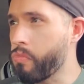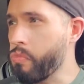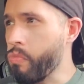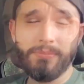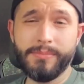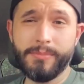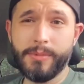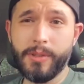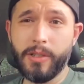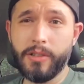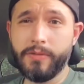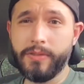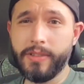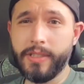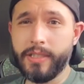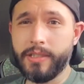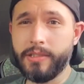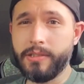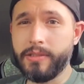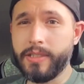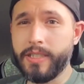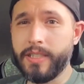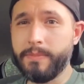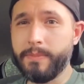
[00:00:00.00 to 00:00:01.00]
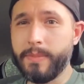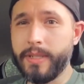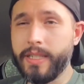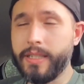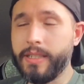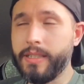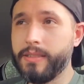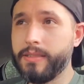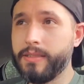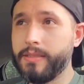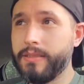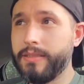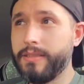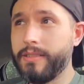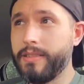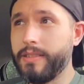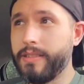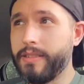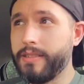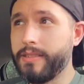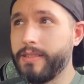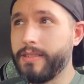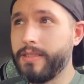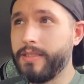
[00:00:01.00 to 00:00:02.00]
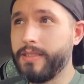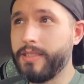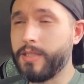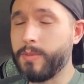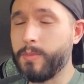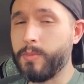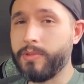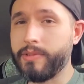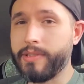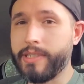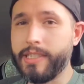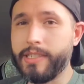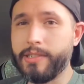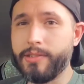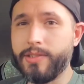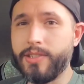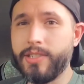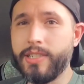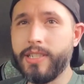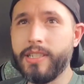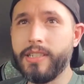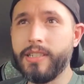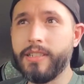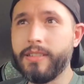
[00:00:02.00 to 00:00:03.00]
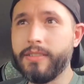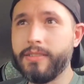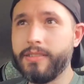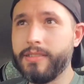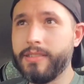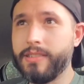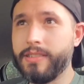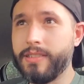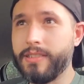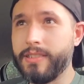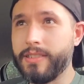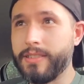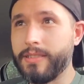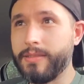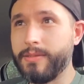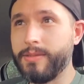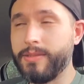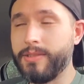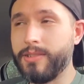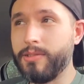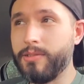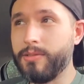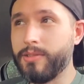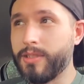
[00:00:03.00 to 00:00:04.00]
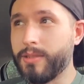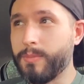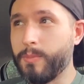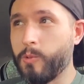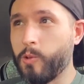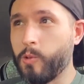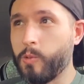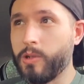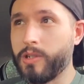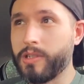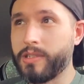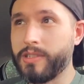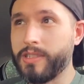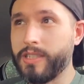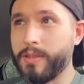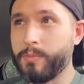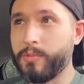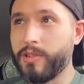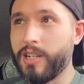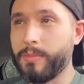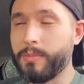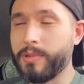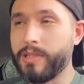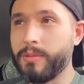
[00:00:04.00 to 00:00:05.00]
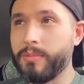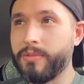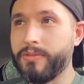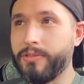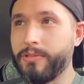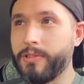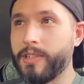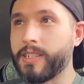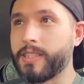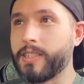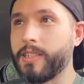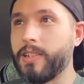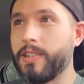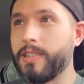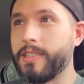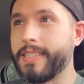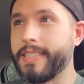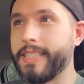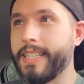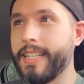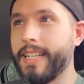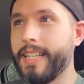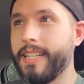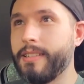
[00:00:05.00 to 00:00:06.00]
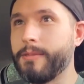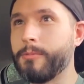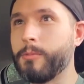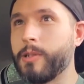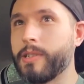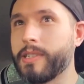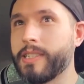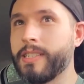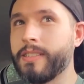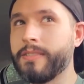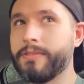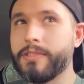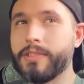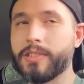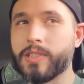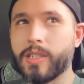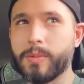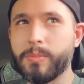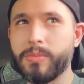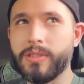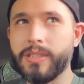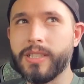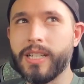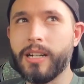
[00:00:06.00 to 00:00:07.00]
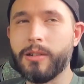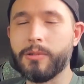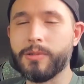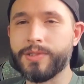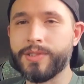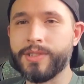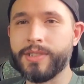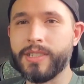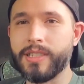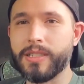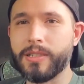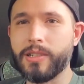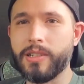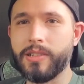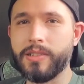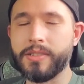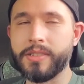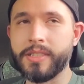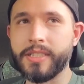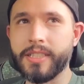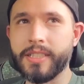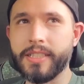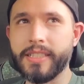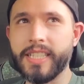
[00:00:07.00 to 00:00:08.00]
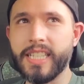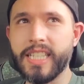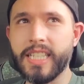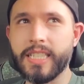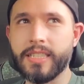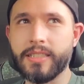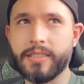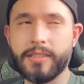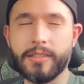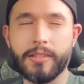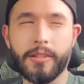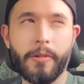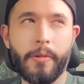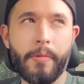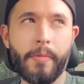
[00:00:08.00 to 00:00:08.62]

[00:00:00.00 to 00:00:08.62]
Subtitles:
Hopefully it'll give me some more energy to do some more work on the property before I call it. I hate working for a couple hours and then calling it a day, so